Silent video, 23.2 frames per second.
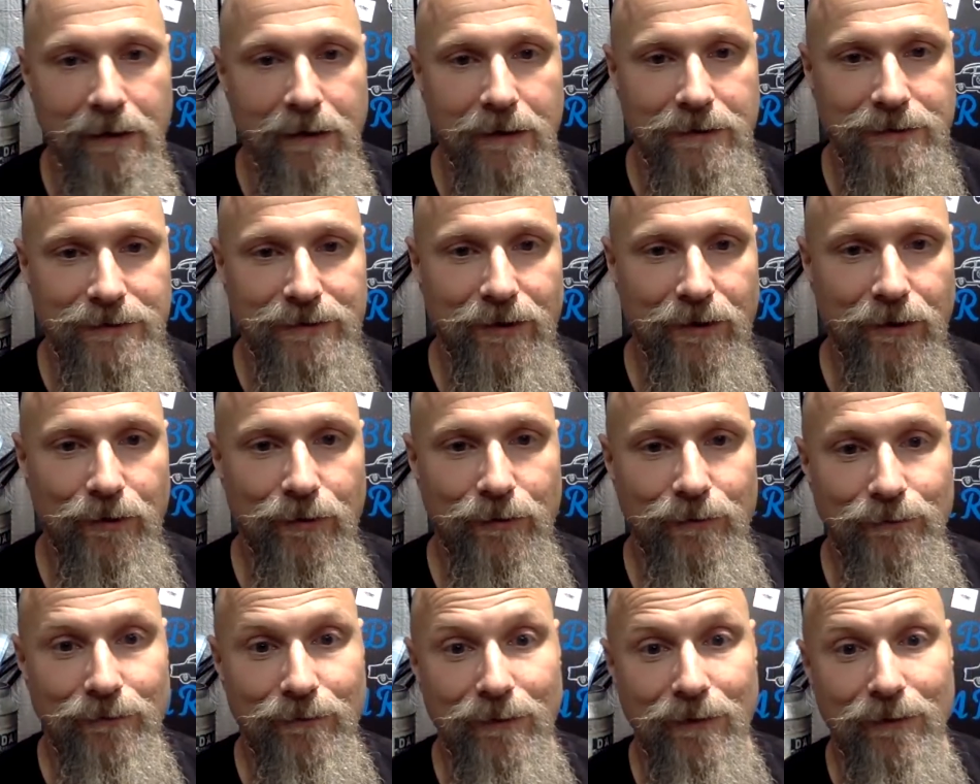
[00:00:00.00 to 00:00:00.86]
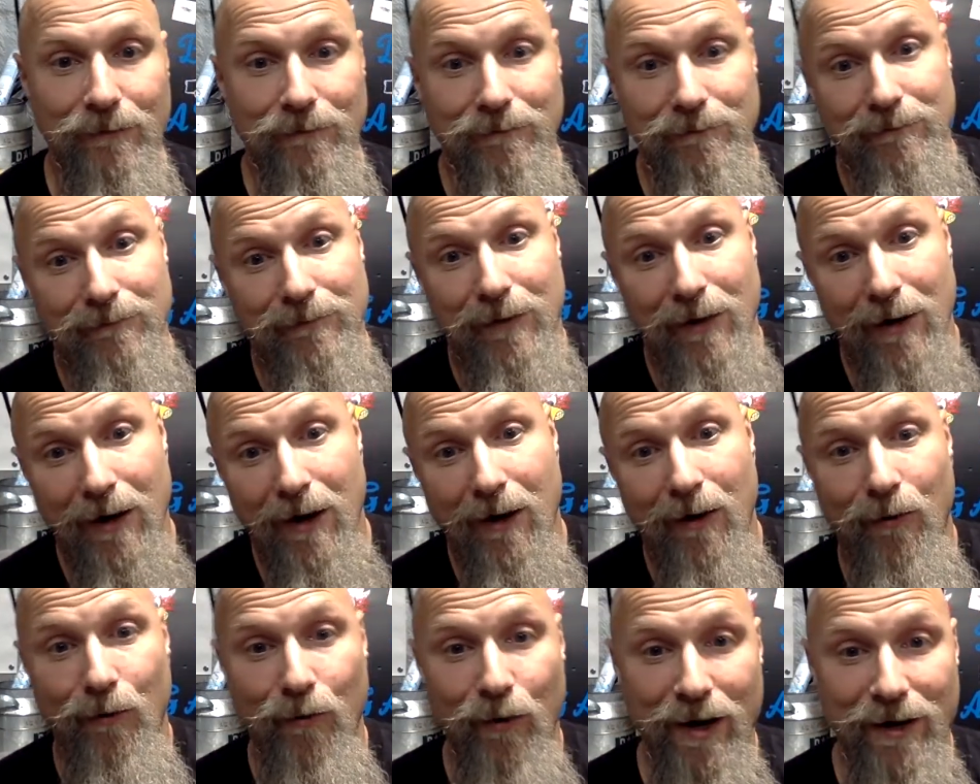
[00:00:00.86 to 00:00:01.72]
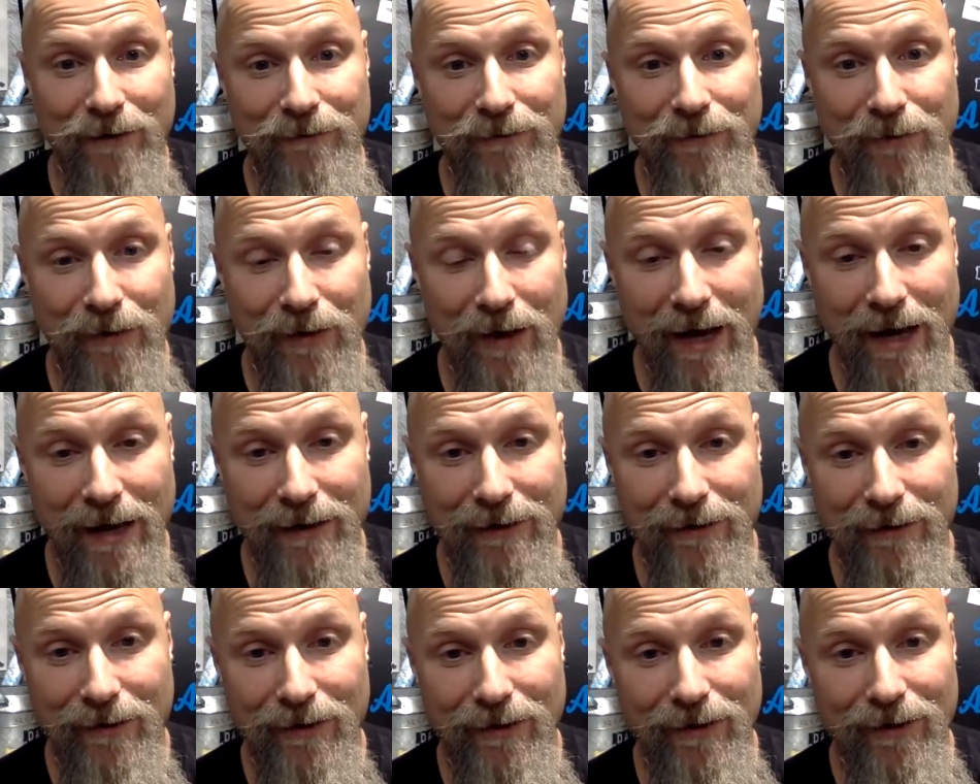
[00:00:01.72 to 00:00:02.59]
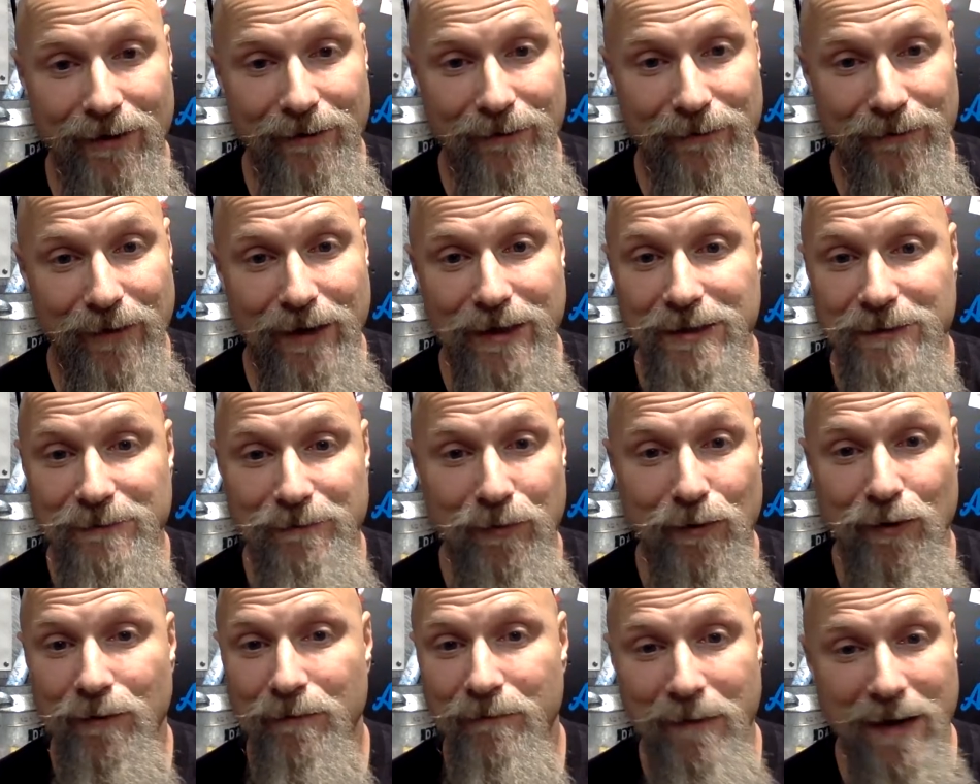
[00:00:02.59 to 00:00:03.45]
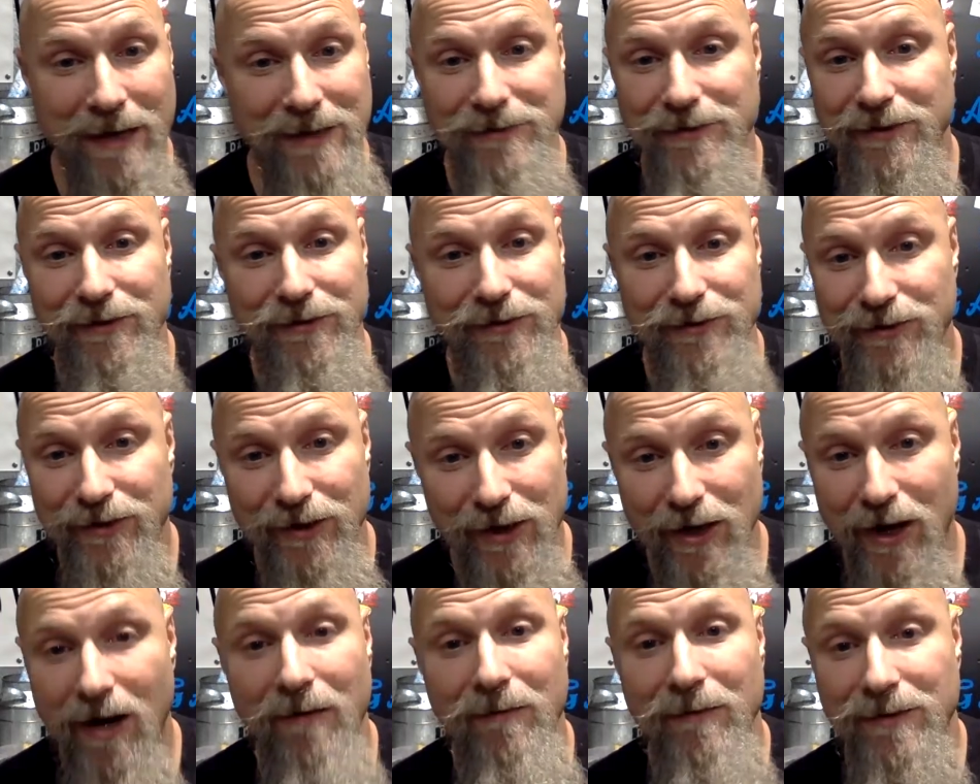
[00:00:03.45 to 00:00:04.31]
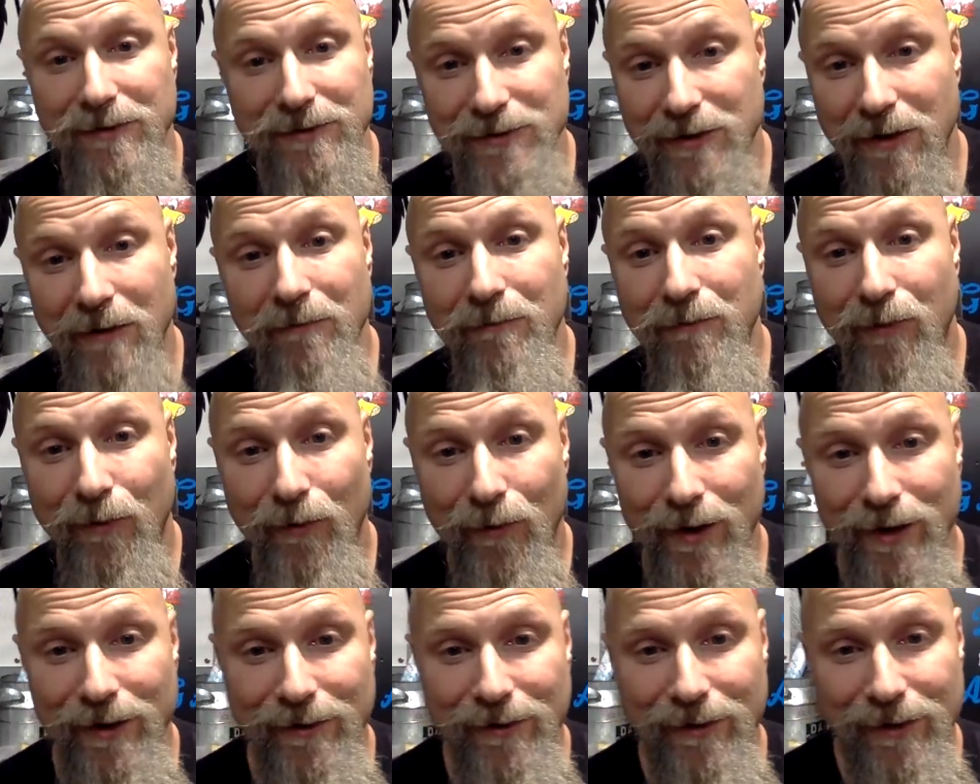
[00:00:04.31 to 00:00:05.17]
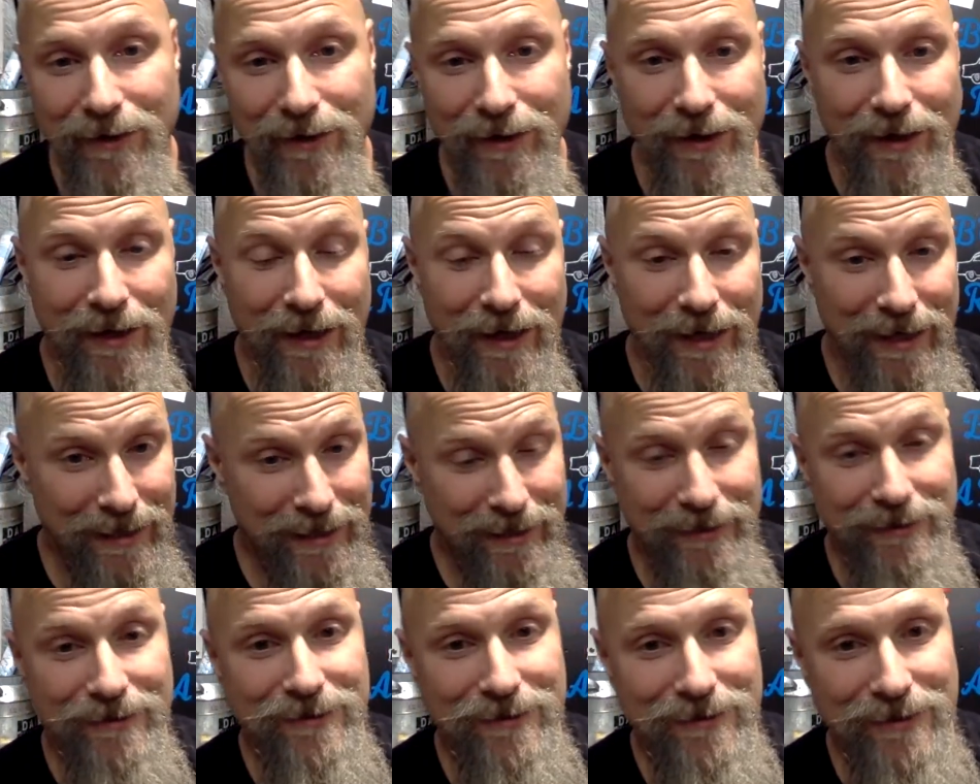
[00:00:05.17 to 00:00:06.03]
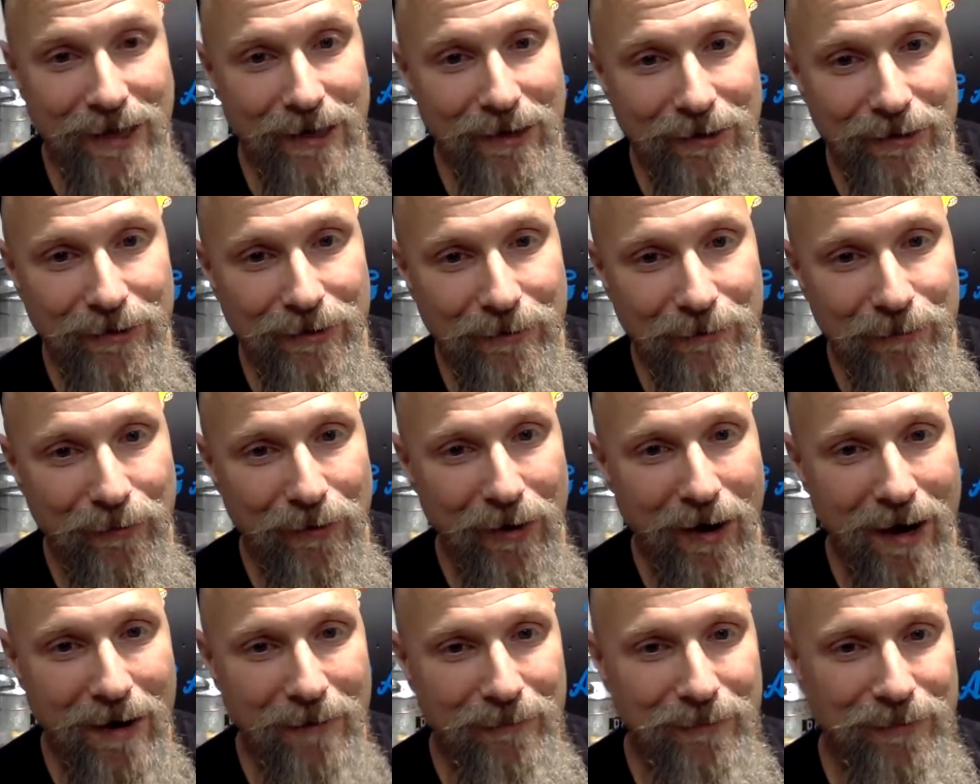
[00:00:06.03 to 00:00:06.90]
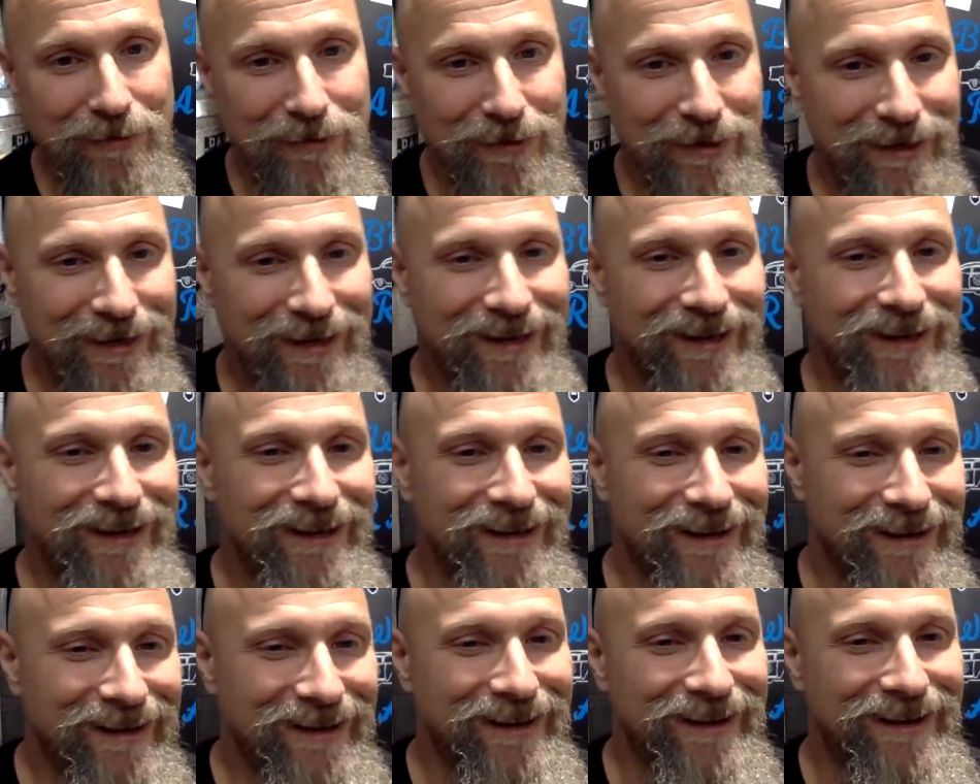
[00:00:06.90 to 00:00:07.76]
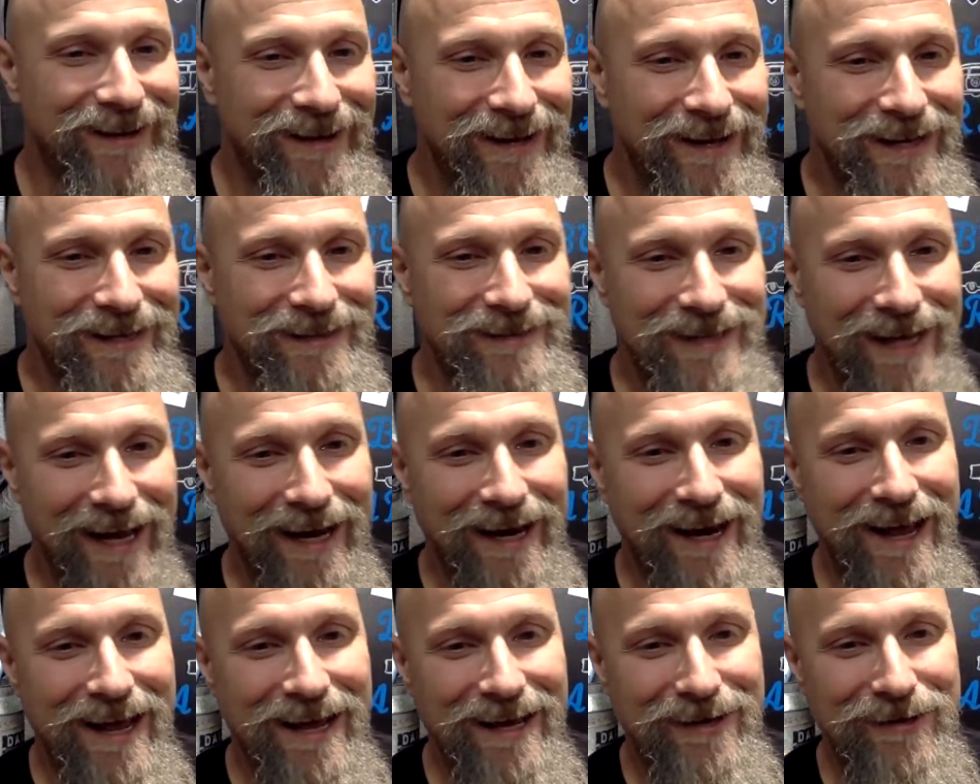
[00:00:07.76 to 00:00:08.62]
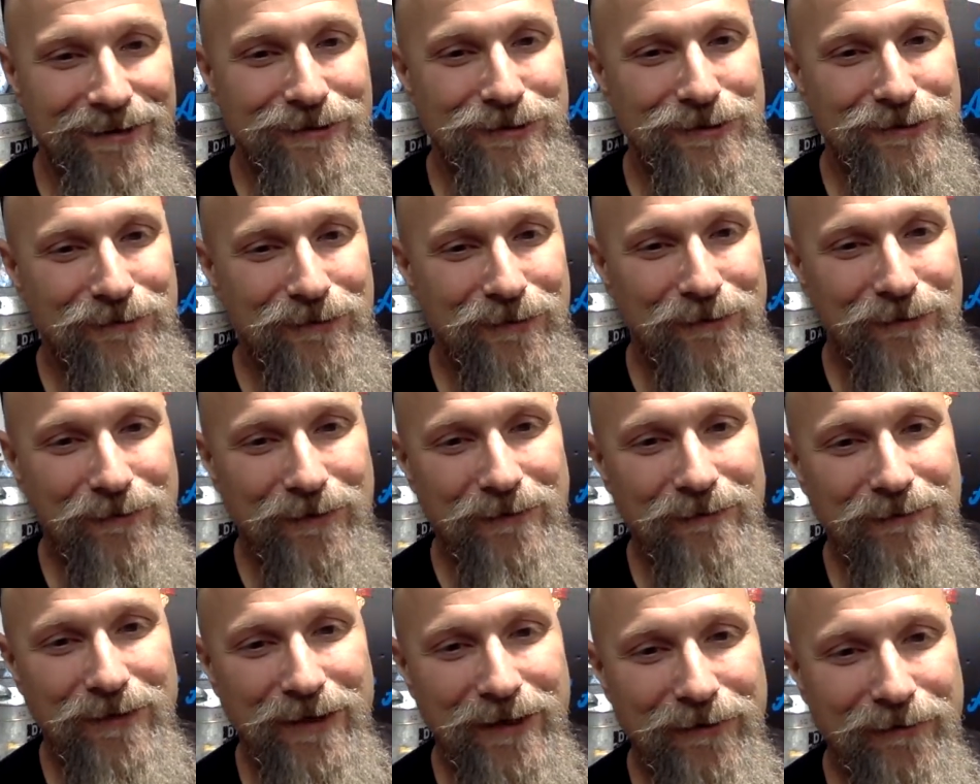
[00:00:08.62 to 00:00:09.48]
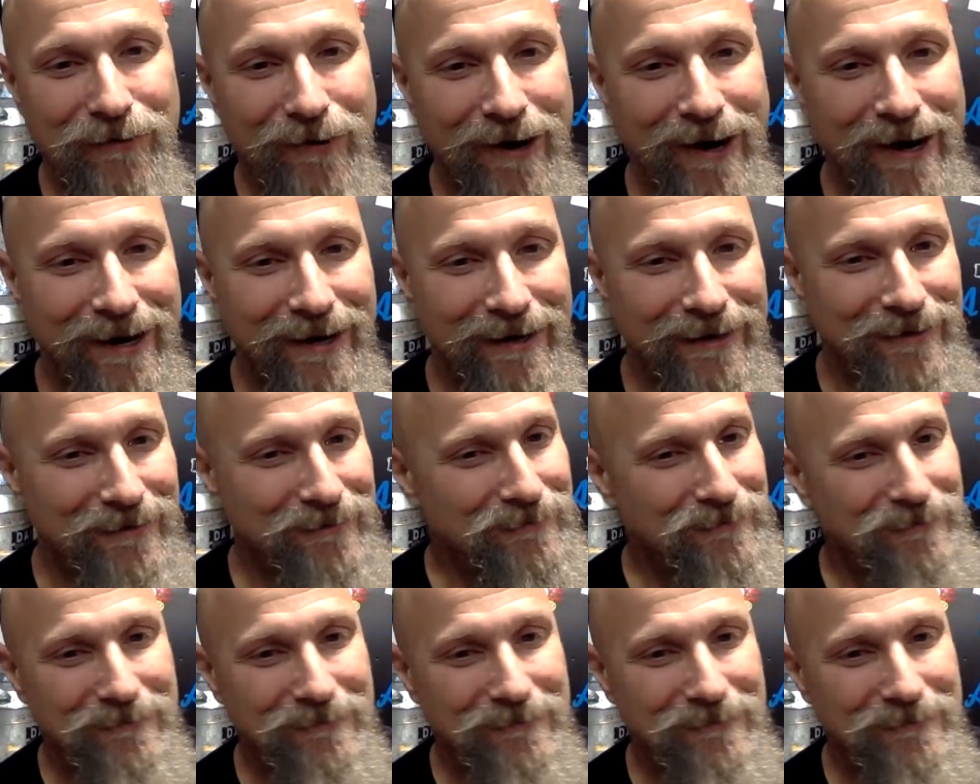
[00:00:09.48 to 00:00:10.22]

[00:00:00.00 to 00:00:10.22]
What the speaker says: So I'll wait for that Facebook message to come at some point. He is selling the property, 10 acres for 50 grand.